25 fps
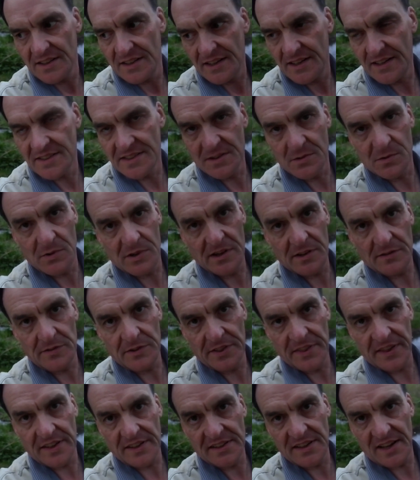It's a wonderful
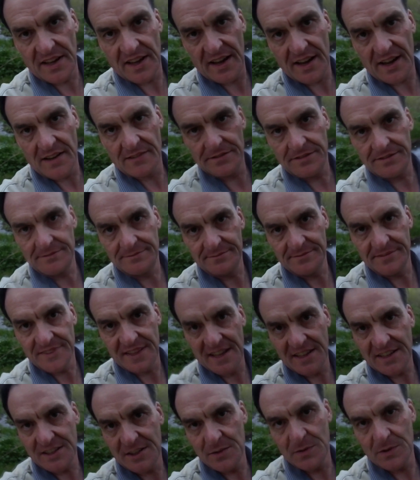thing to have.
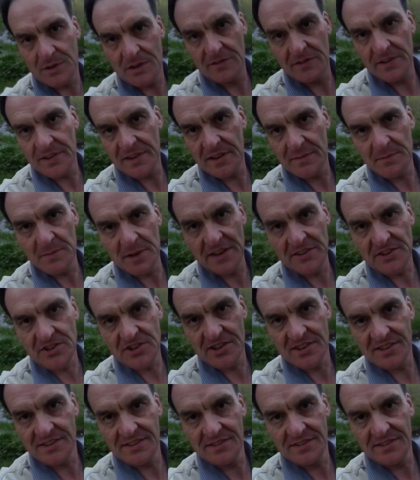Thank you all very much.